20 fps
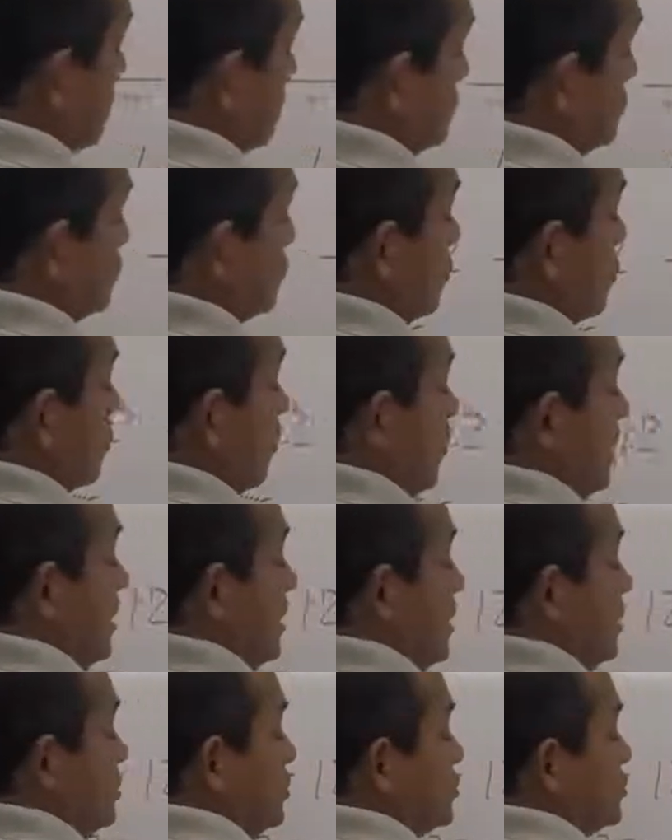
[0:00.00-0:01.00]
So we
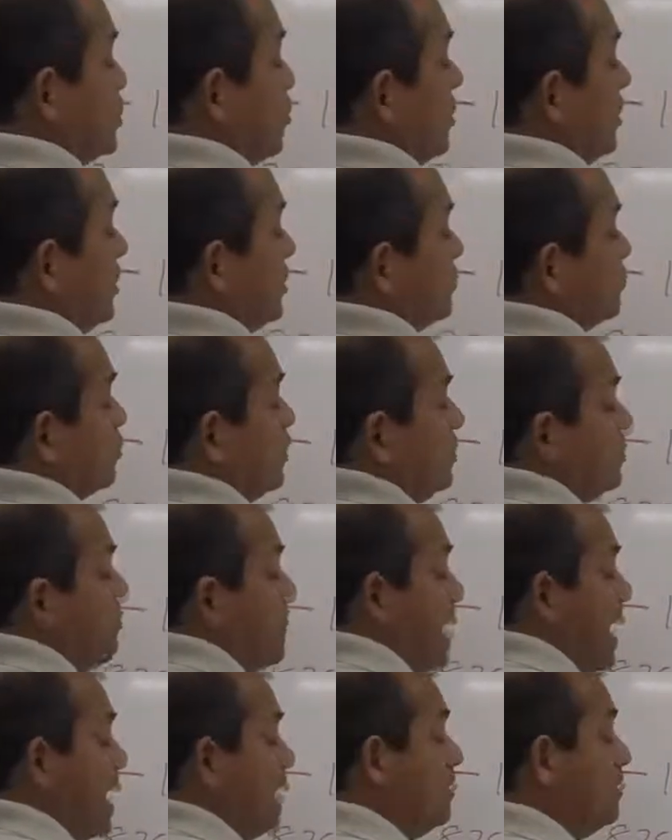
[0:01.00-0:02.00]
need 23
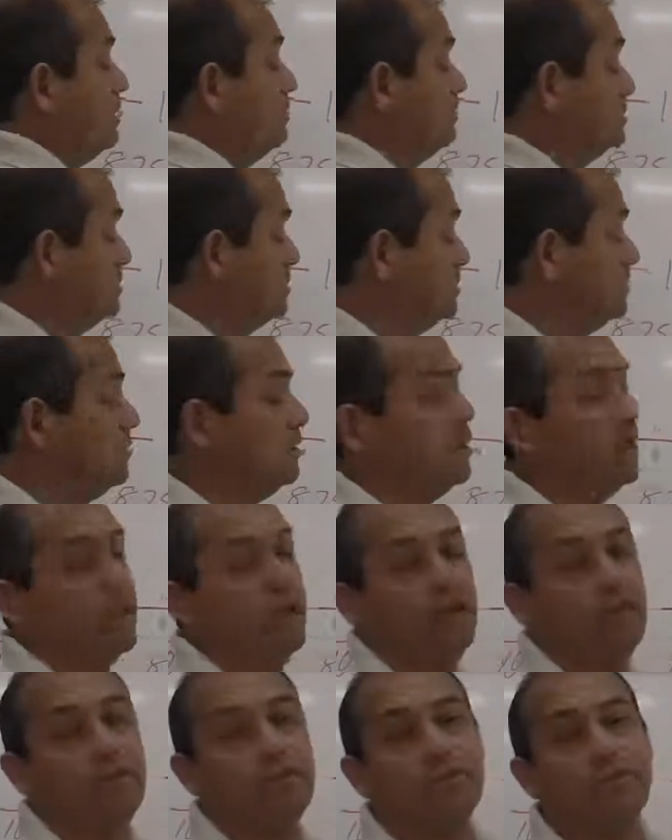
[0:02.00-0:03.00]
panels
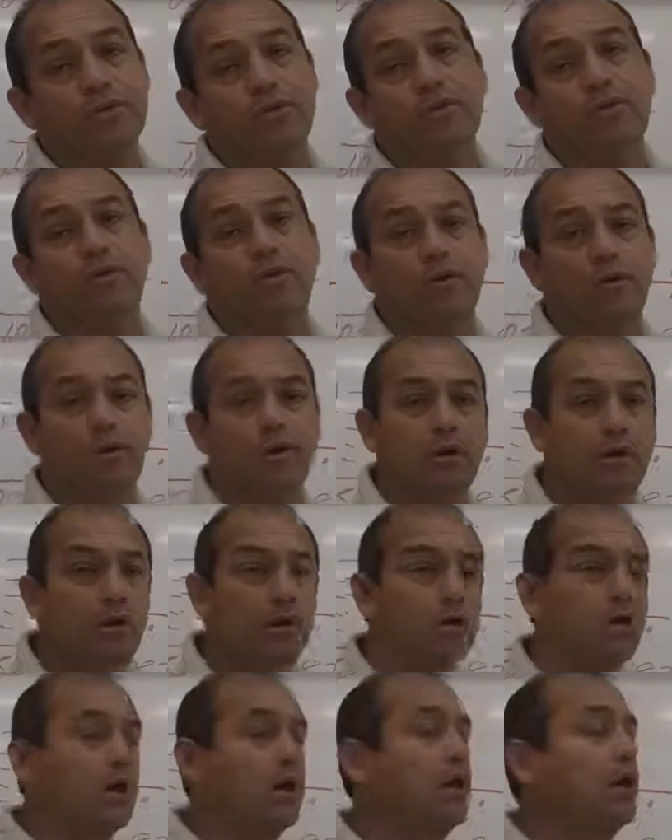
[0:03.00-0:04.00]
1/3,
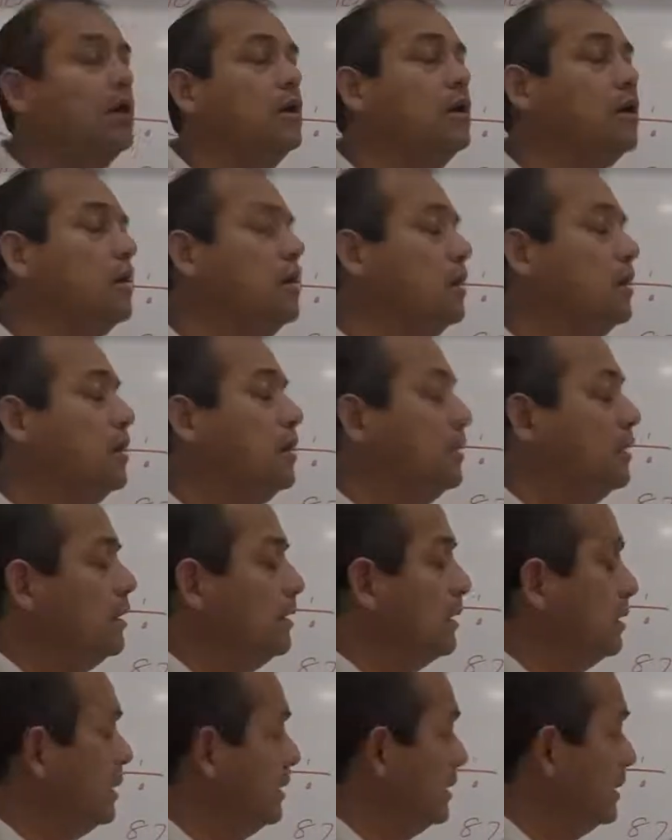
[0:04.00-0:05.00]
okay?
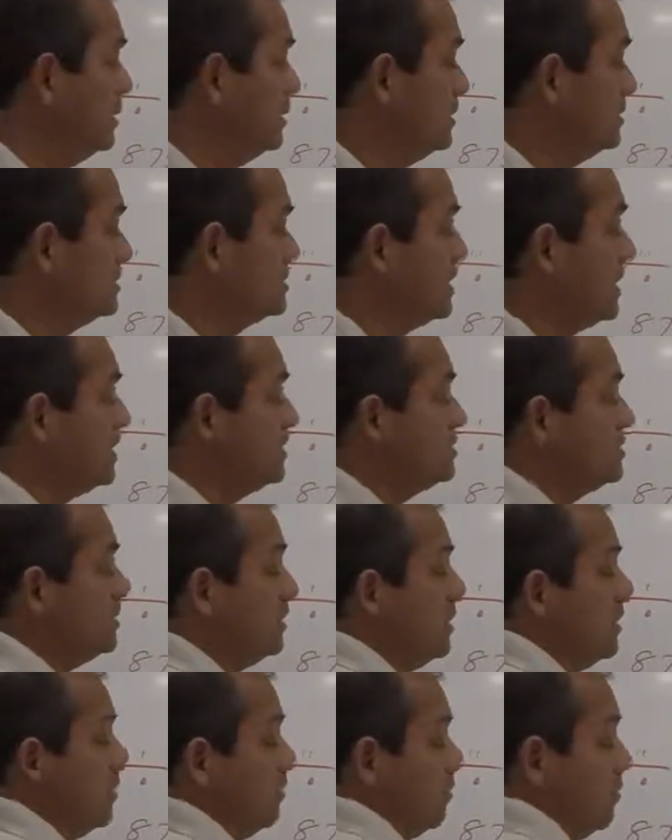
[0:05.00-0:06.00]
In this case
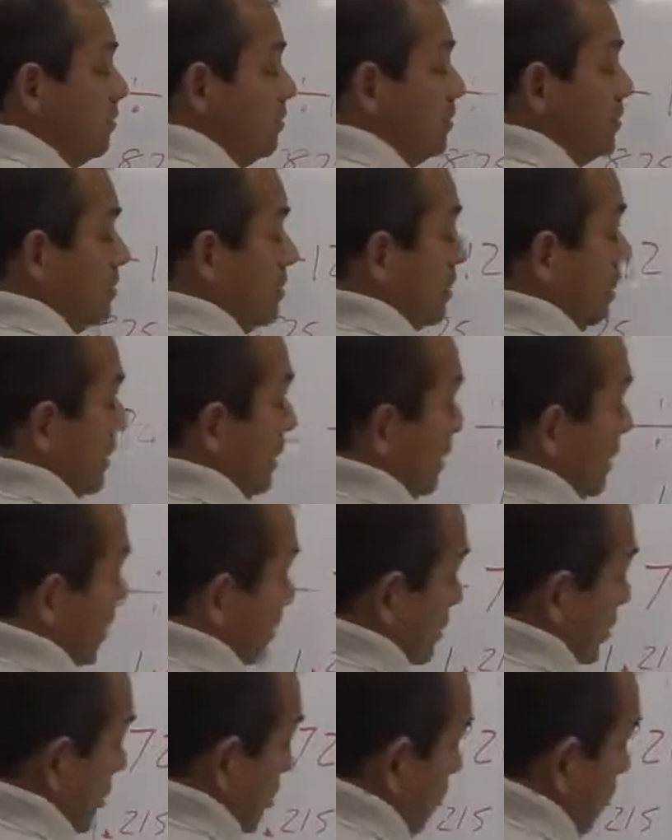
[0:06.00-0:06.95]
scenario, they